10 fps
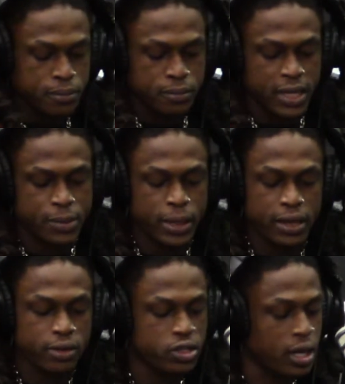That's probably
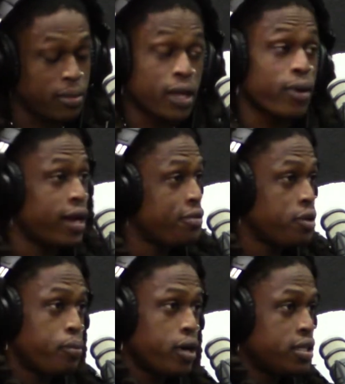gonna drop like right after
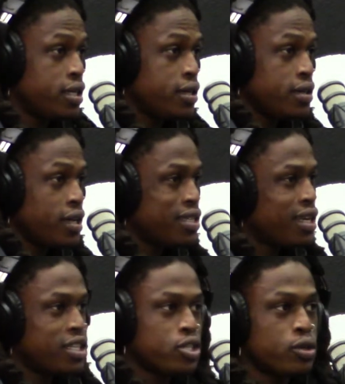the project. It's
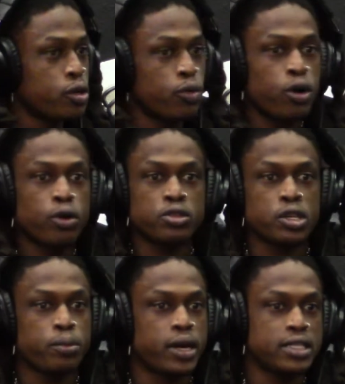kind of showing the road to
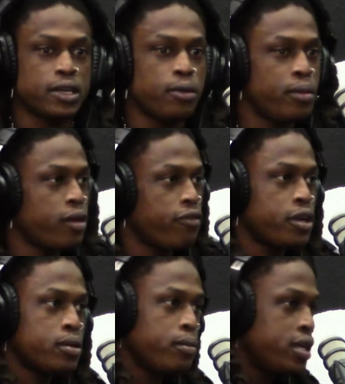the project when me
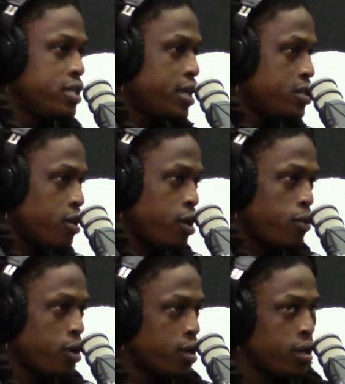and Chase started
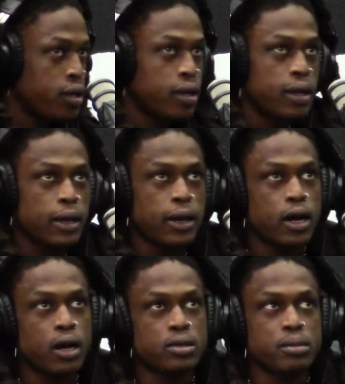working,
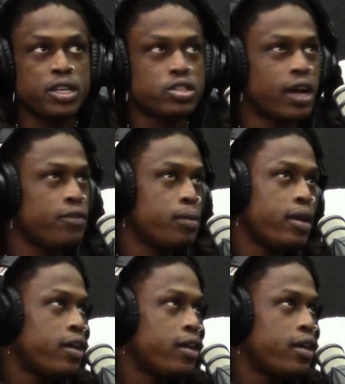to me traveling back.